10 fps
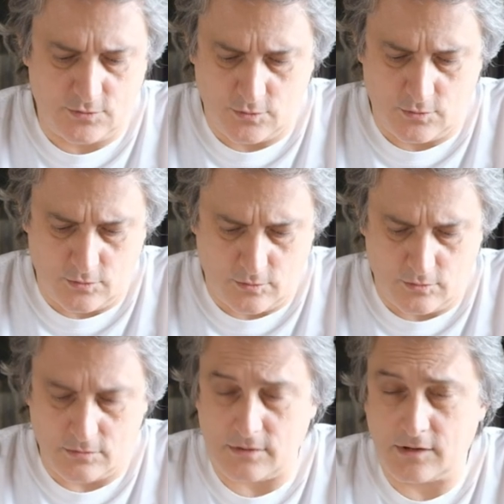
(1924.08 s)

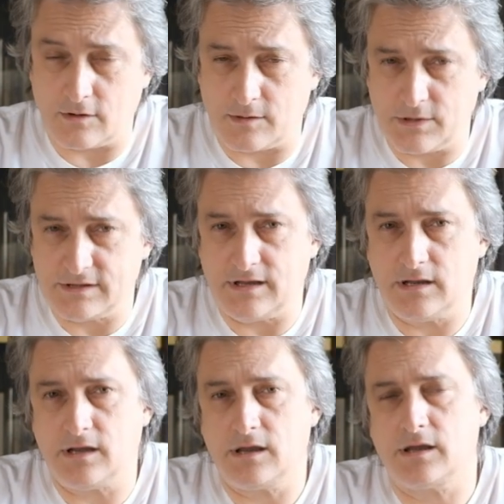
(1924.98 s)
to Nicola
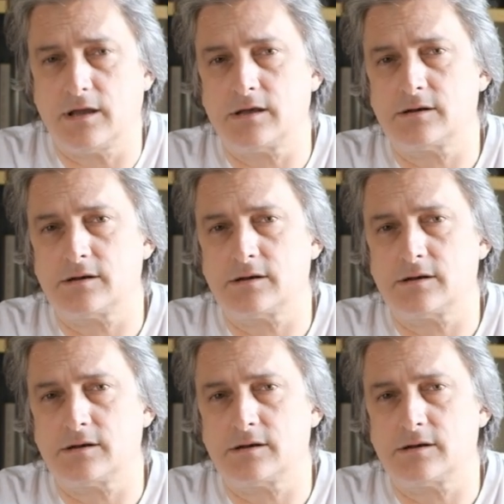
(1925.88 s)
Baldini